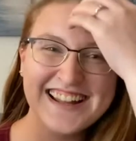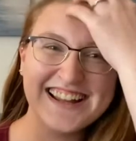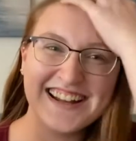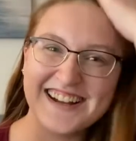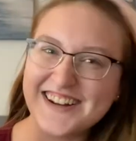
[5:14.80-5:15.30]

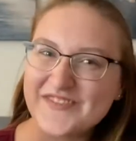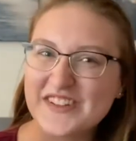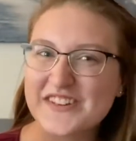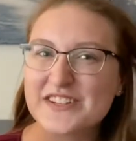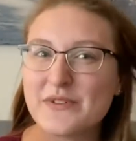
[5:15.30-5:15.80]
The
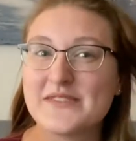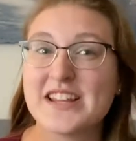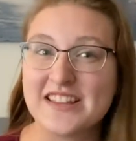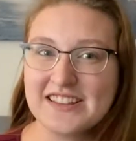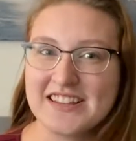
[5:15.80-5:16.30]
reason why I'm
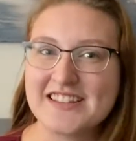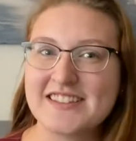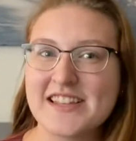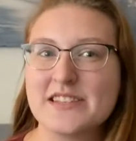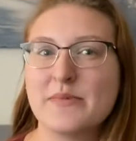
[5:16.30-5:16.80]
telling this
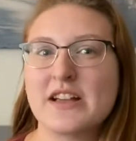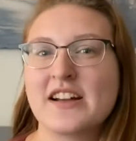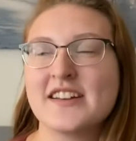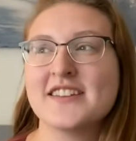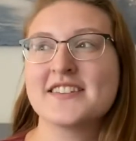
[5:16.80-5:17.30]
is
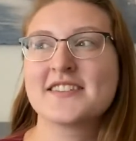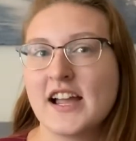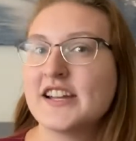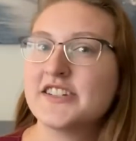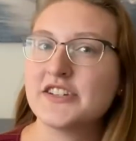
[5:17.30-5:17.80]
because
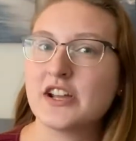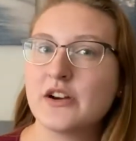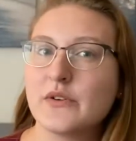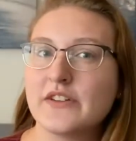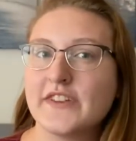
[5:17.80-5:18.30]
I didn't
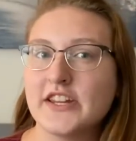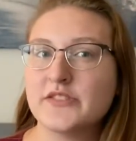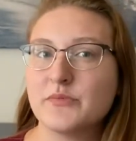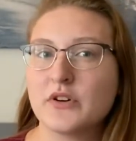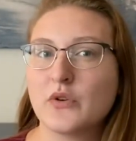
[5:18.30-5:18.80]
know if each
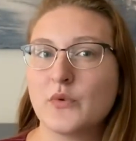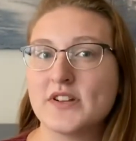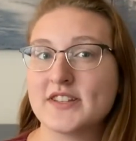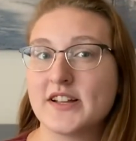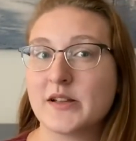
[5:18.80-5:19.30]
book
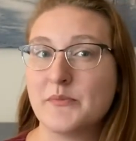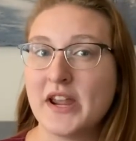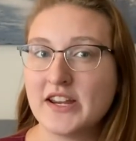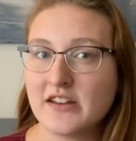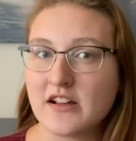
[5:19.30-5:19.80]
was a
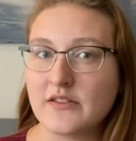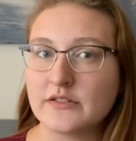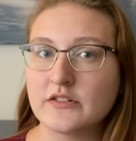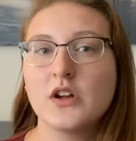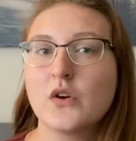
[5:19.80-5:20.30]
companion
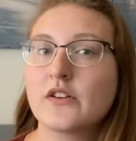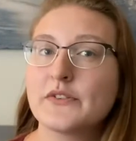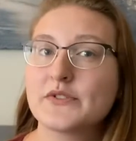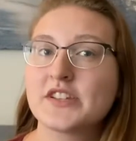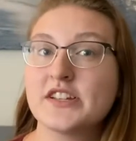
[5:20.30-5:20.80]
novel or if it
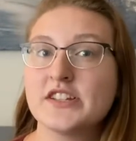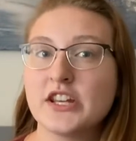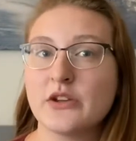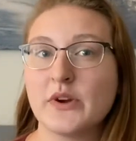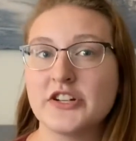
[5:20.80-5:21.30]
was a
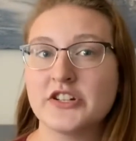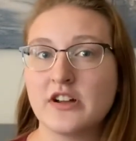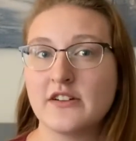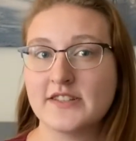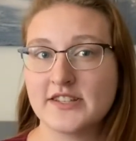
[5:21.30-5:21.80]
continuation
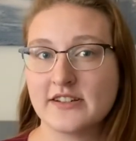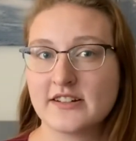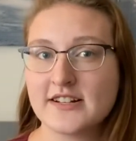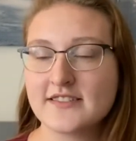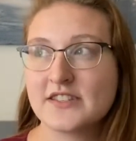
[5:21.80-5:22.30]
of a
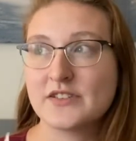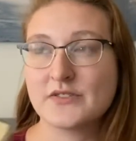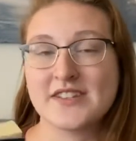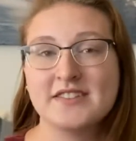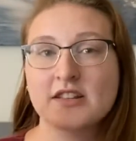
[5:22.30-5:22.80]
series. So
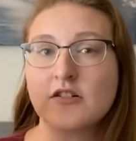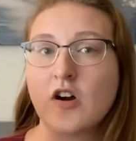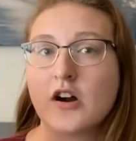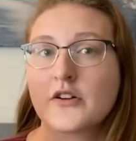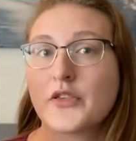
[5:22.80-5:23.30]
since there
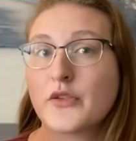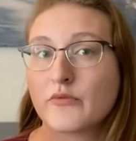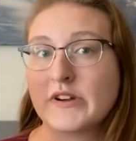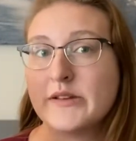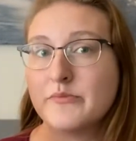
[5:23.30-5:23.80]
are
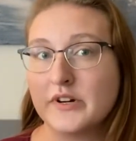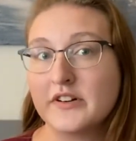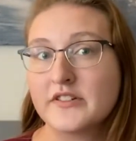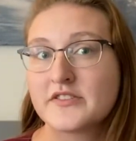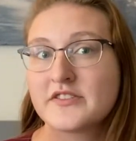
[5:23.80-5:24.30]
3
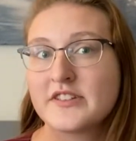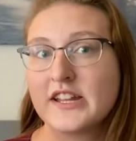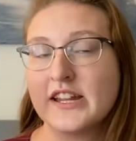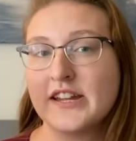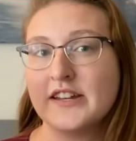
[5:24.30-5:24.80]
books
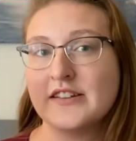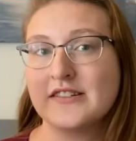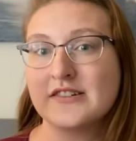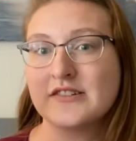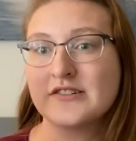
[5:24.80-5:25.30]
in
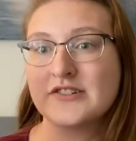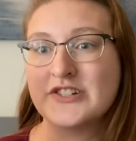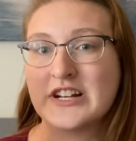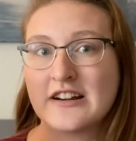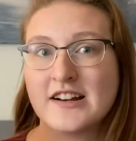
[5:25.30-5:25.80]

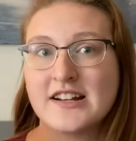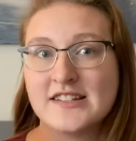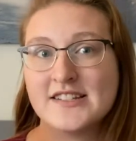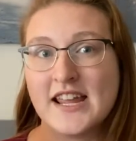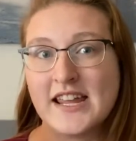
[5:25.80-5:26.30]
Jared
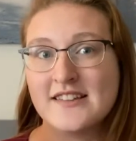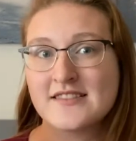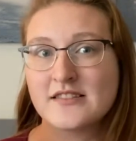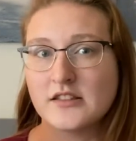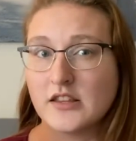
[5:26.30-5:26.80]
and
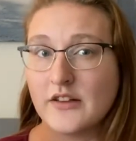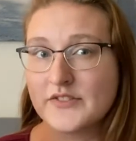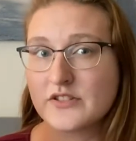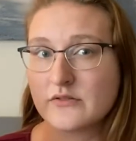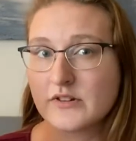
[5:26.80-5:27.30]
Tate's love
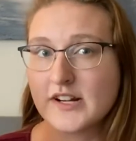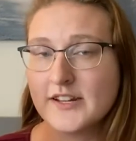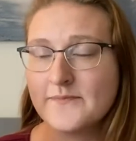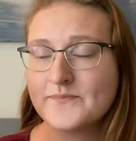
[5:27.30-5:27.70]
story,